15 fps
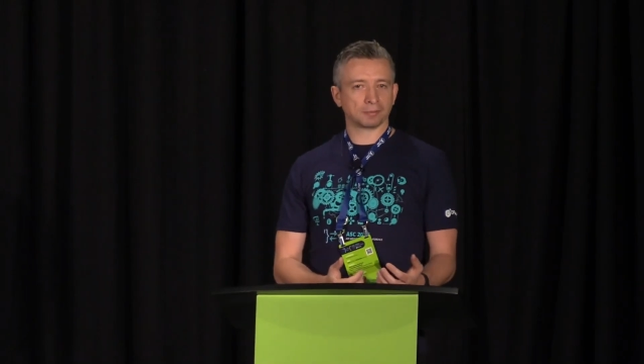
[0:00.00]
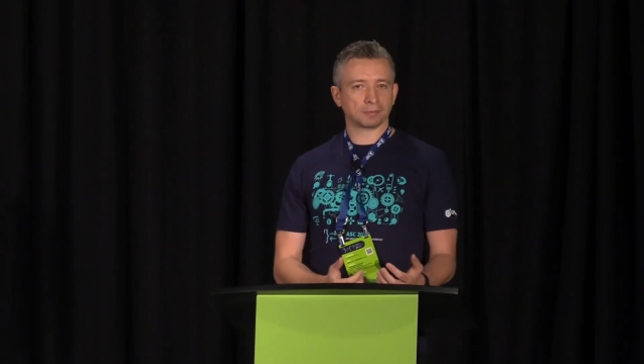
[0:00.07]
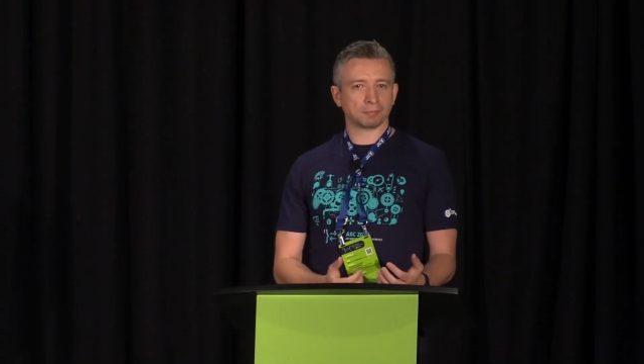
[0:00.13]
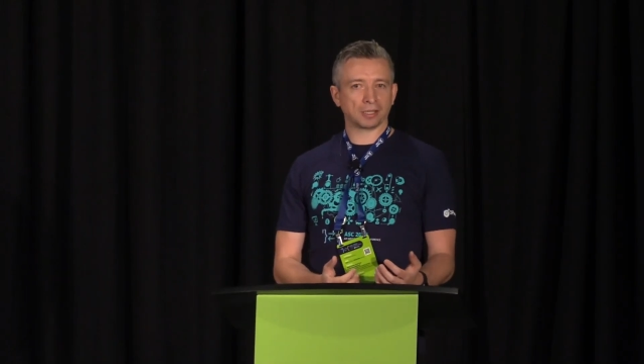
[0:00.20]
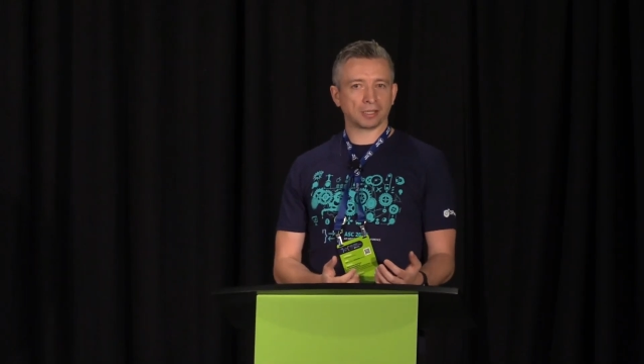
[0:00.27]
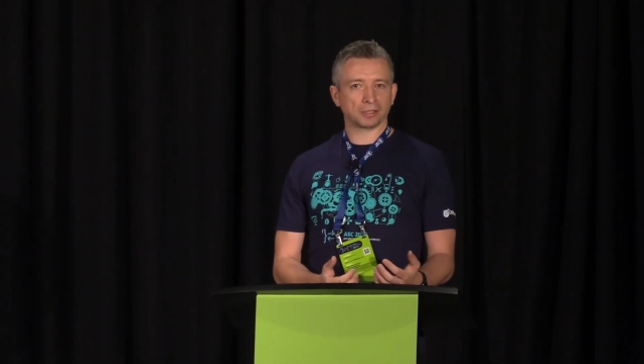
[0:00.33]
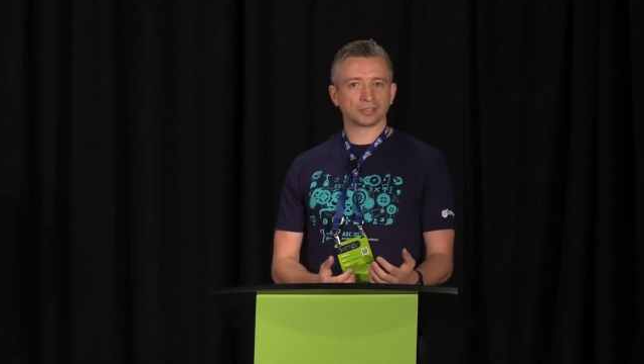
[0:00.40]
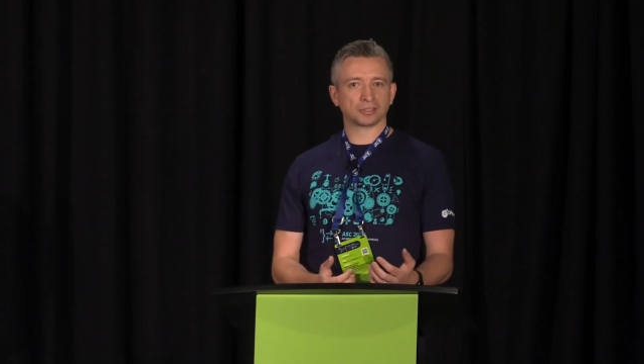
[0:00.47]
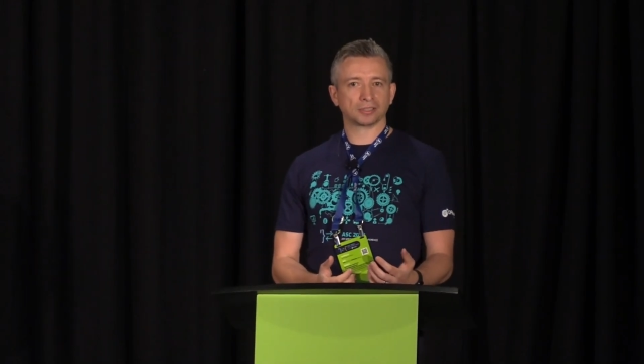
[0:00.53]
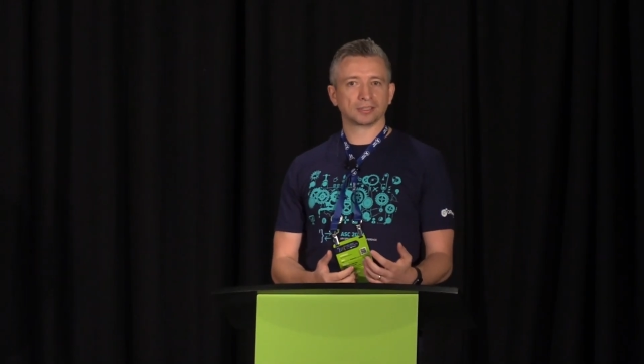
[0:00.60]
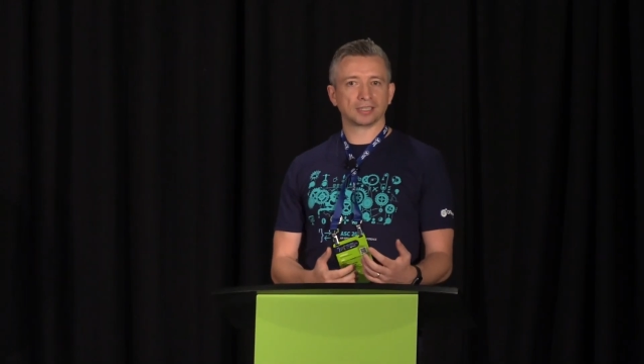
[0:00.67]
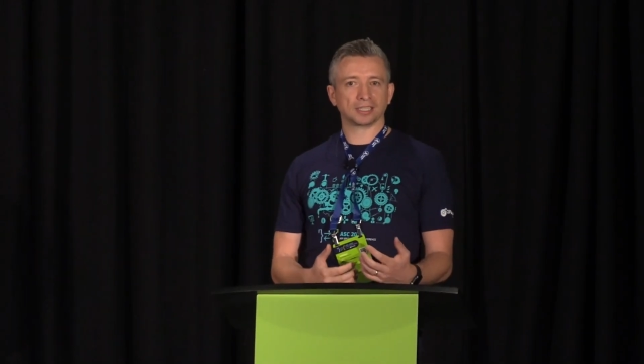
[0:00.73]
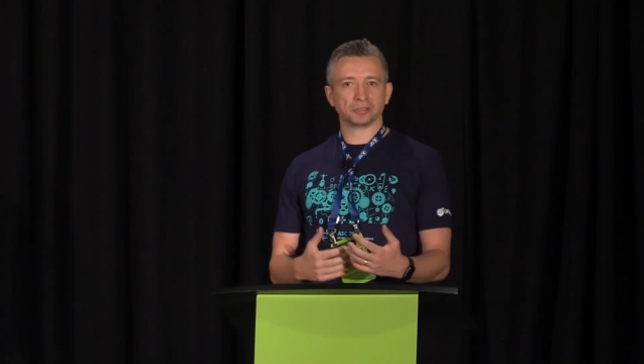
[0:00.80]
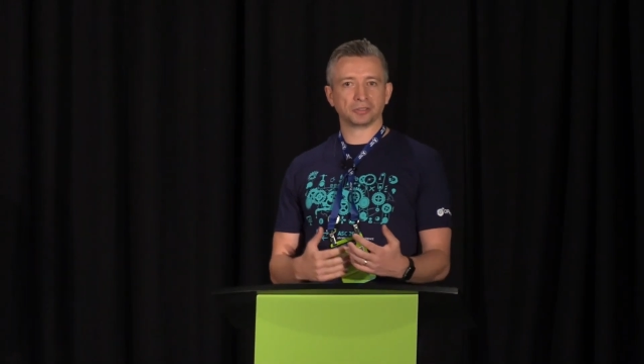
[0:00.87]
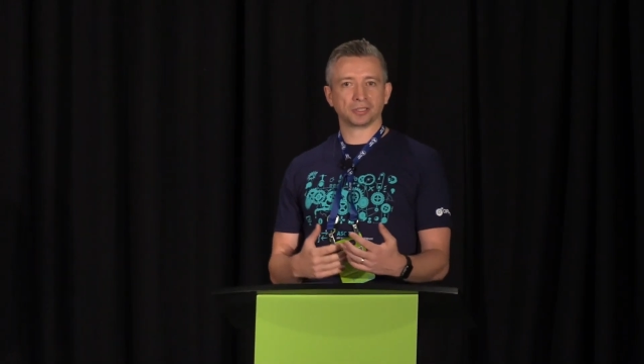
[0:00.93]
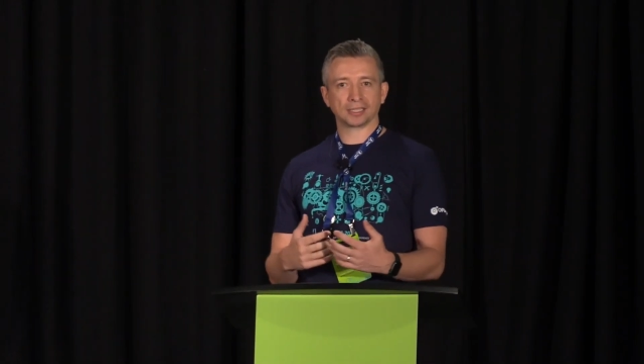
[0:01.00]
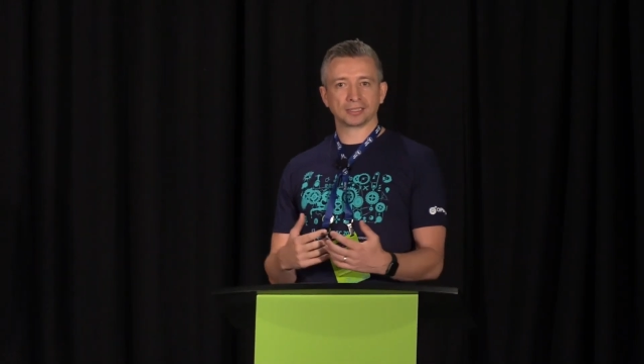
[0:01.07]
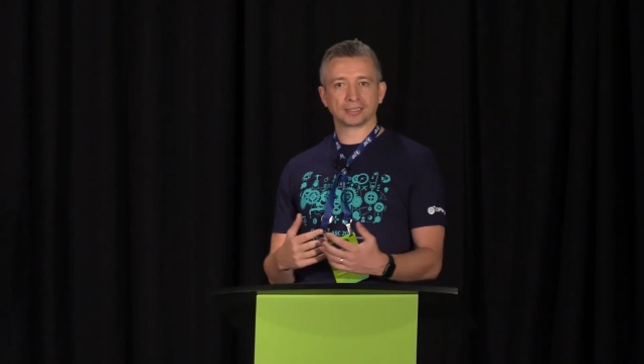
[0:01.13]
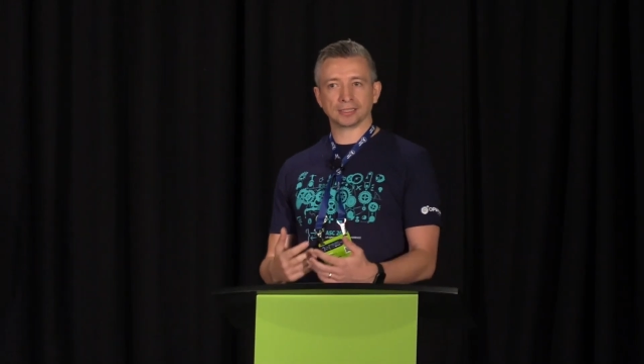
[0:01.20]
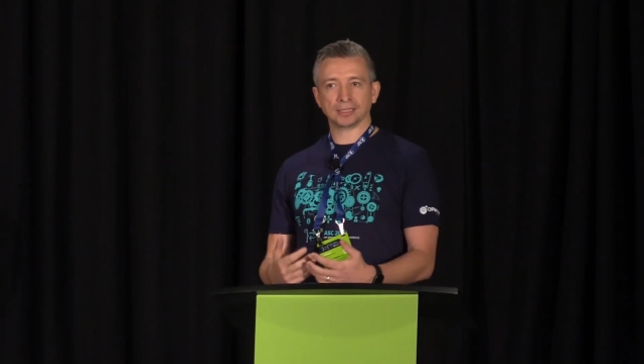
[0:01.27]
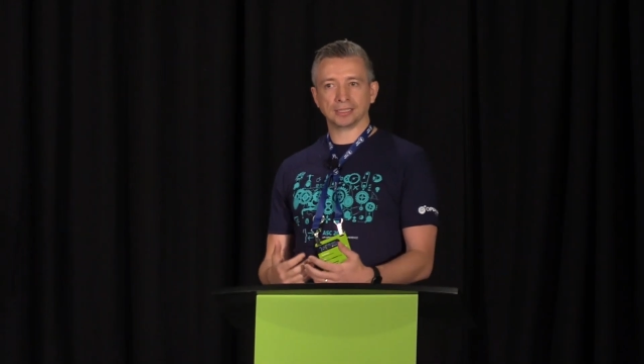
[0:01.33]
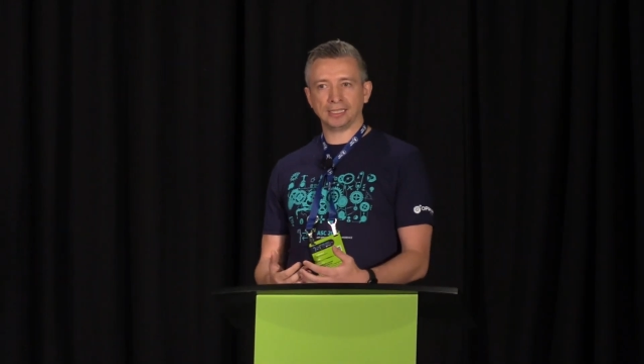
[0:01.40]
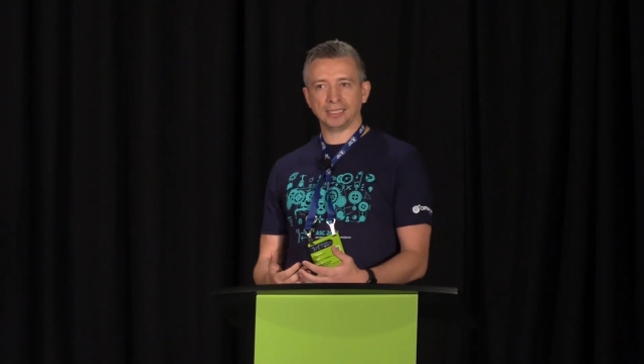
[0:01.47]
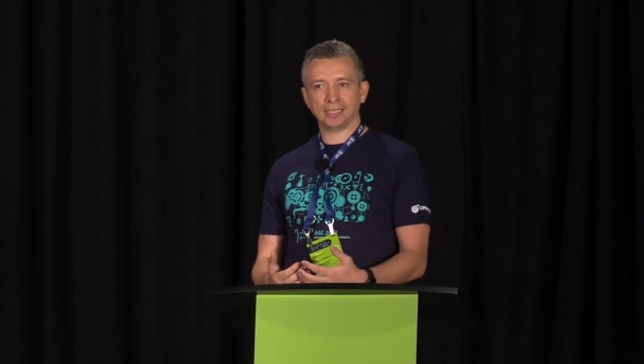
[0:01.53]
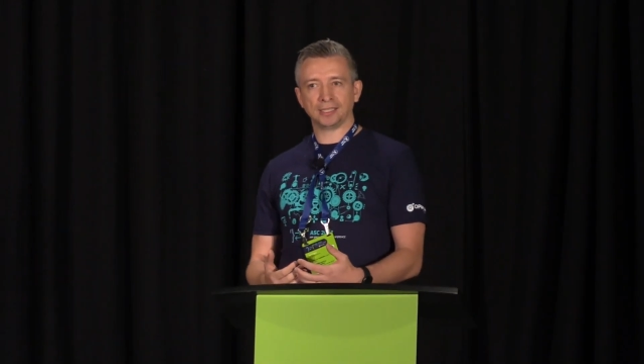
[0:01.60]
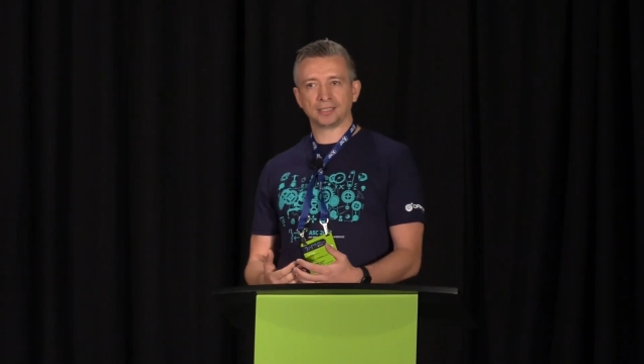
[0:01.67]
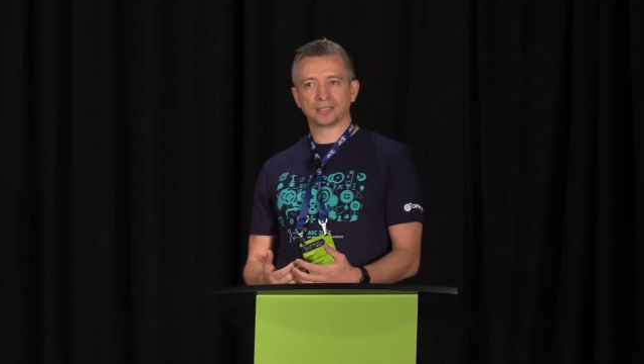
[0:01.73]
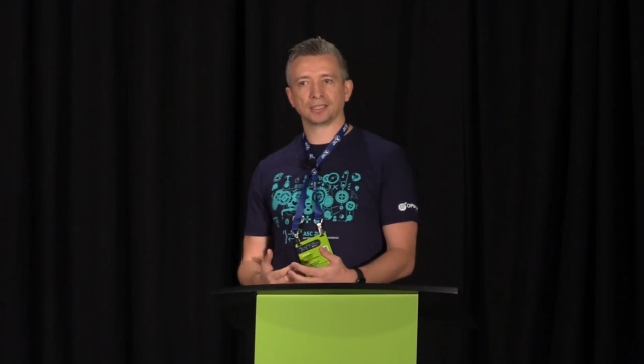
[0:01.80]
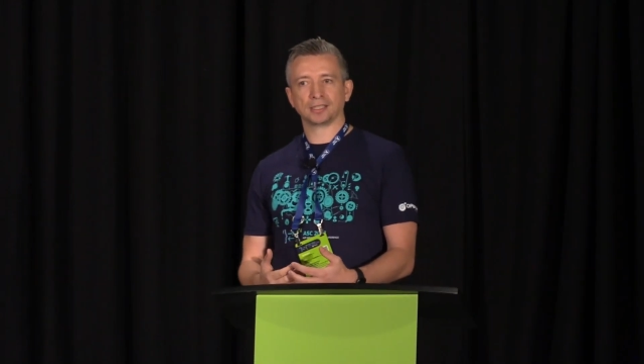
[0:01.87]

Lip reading: about, that you'd like to lead